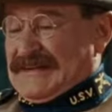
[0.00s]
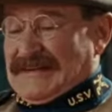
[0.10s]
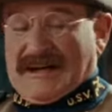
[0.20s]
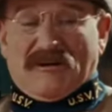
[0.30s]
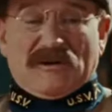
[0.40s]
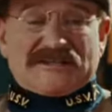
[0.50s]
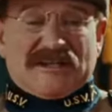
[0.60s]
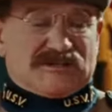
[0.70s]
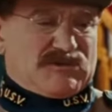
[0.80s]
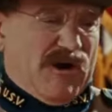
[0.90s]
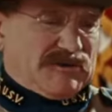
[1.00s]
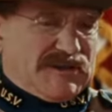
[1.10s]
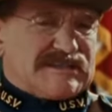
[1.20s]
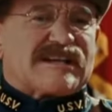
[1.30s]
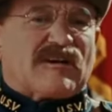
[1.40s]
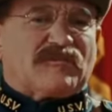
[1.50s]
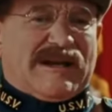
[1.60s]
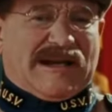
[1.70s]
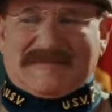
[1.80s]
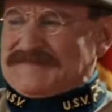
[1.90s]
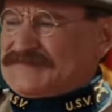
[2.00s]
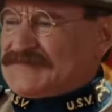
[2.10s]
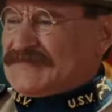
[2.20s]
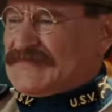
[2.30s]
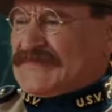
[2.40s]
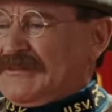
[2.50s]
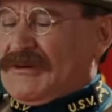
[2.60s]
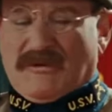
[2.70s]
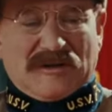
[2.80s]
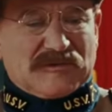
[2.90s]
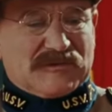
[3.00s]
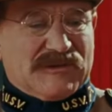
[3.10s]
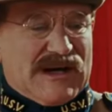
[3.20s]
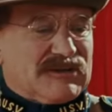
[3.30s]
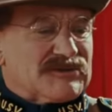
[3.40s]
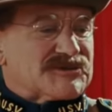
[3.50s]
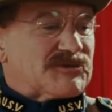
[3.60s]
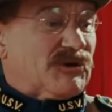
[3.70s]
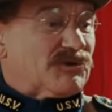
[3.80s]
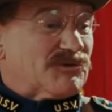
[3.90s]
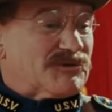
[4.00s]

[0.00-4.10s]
will be sent to another institute, but the magical tablet will remain here.